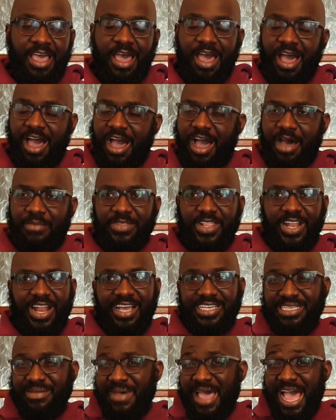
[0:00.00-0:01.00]
The
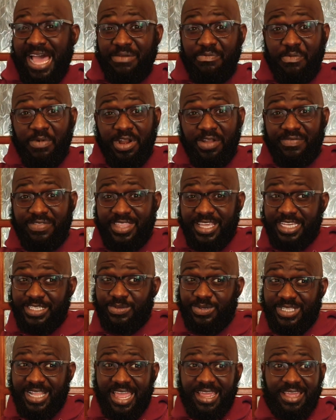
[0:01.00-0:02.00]
last time I had one of this
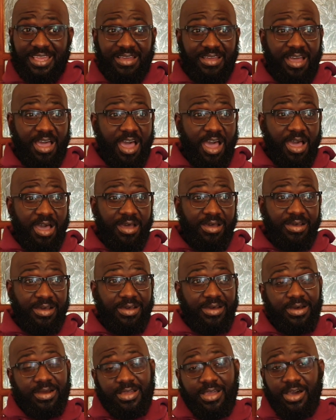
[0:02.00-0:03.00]
was like,
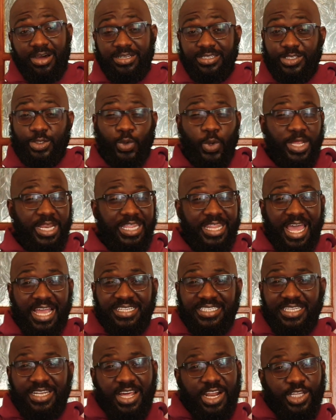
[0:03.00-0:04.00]
oh God,
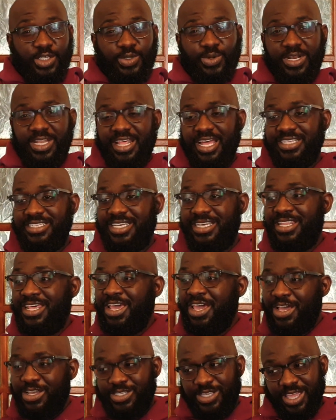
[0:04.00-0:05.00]
2019, early 2019.
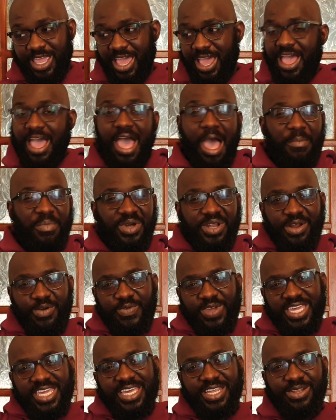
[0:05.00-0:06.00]
So yeah, I'm going to
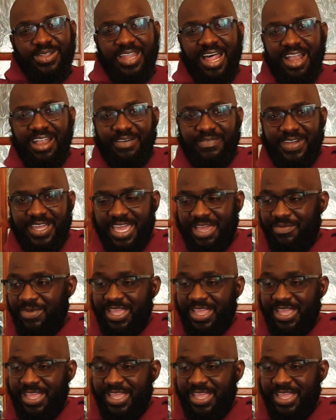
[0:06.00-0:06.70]
rekindle that love again.